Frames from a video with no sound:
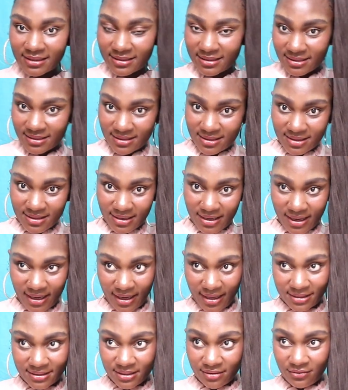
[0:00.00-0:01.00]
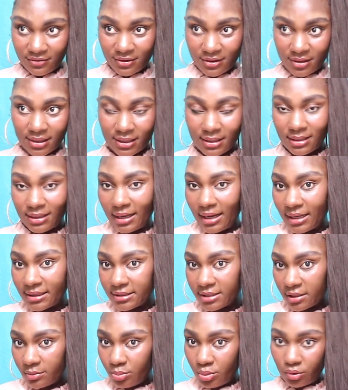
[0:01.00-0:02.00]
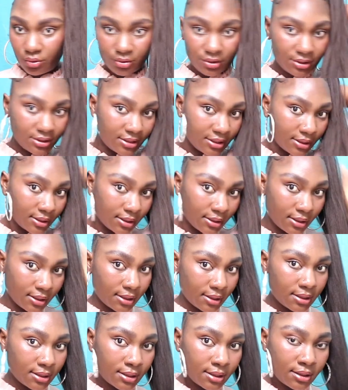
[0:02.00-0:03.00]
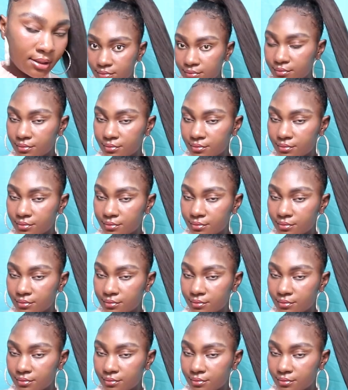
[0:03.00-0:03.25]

is that for the classic ponytail look.